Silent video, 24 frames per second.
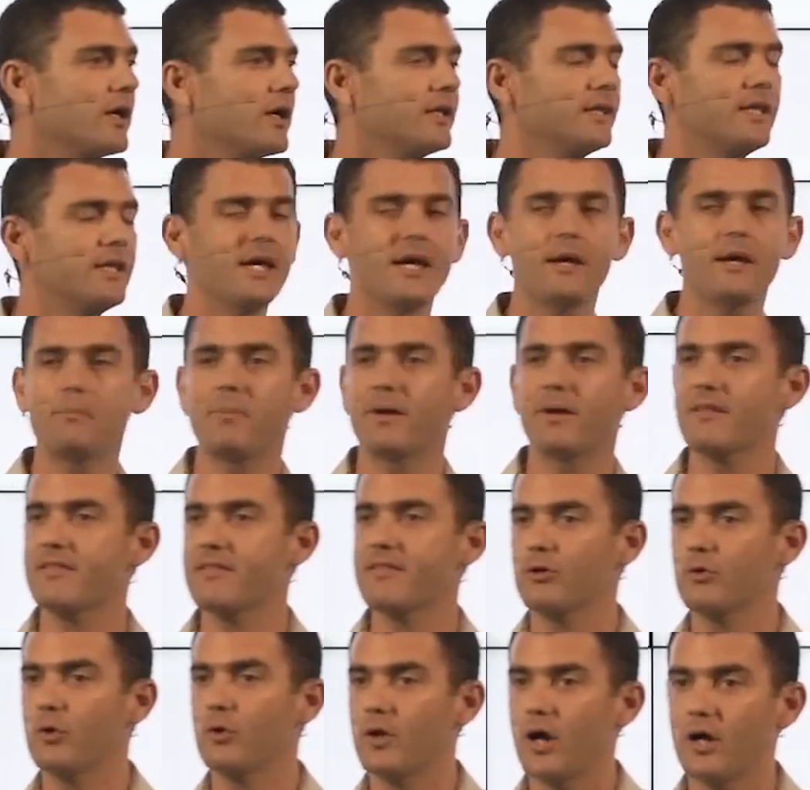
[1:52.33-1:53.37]
the
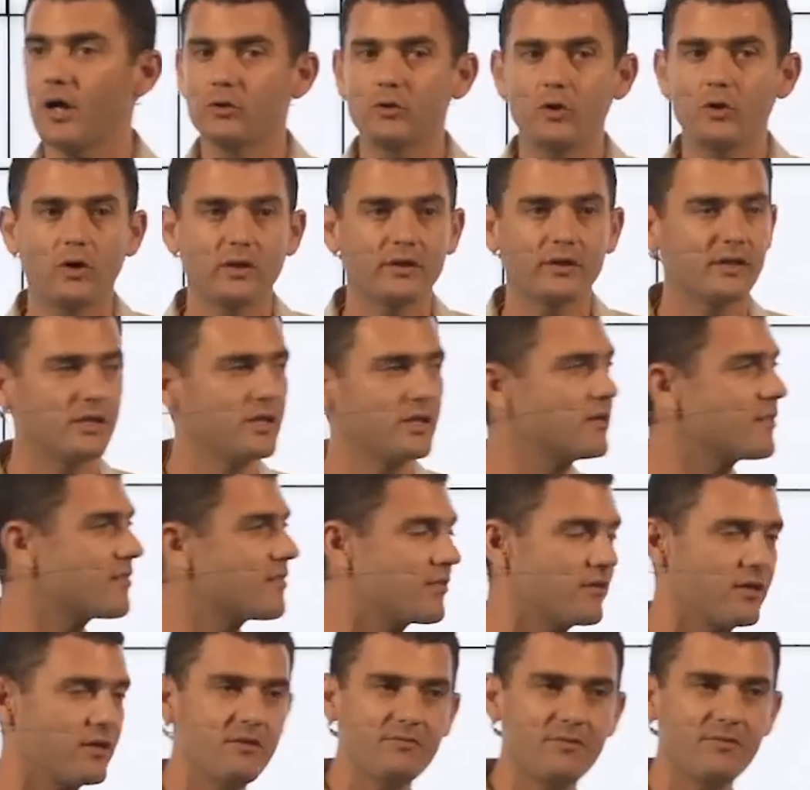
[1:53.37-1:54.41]
Palestinian Authority,
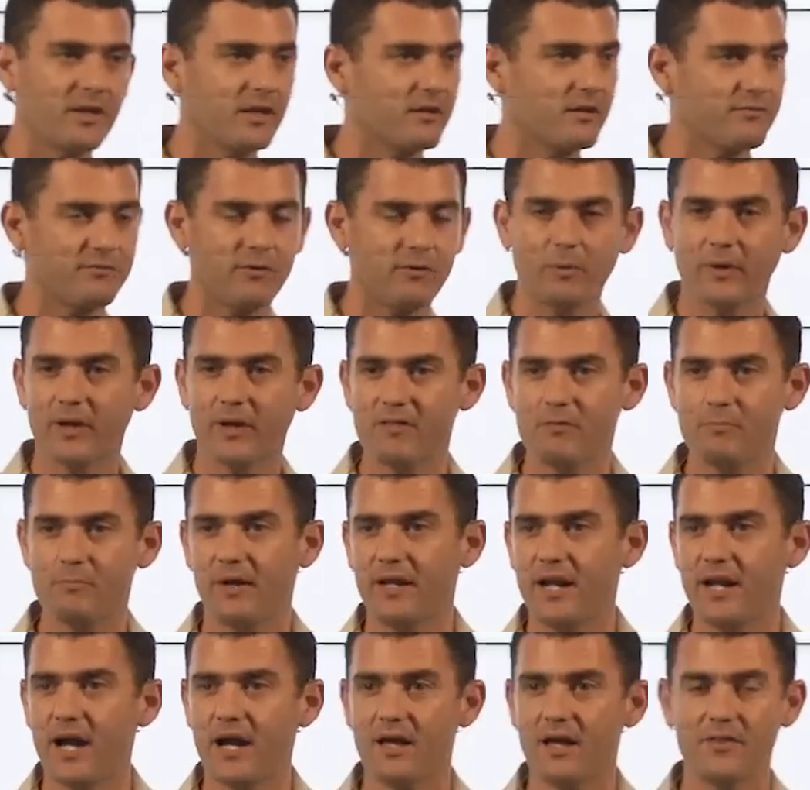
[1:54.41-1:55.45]
even from
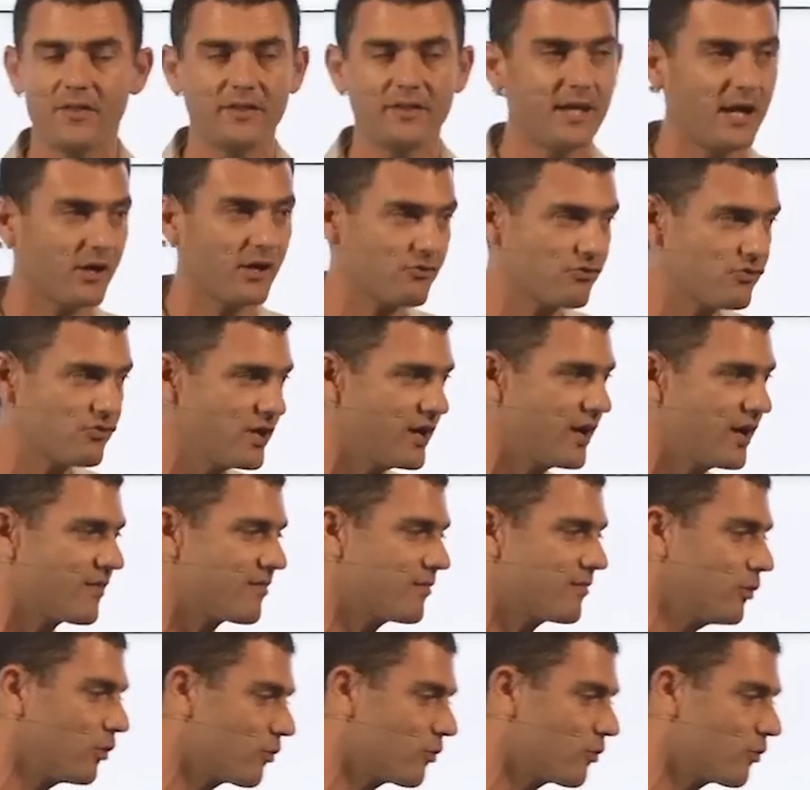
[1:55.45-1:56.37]
Hezbollah, that they are Shia, is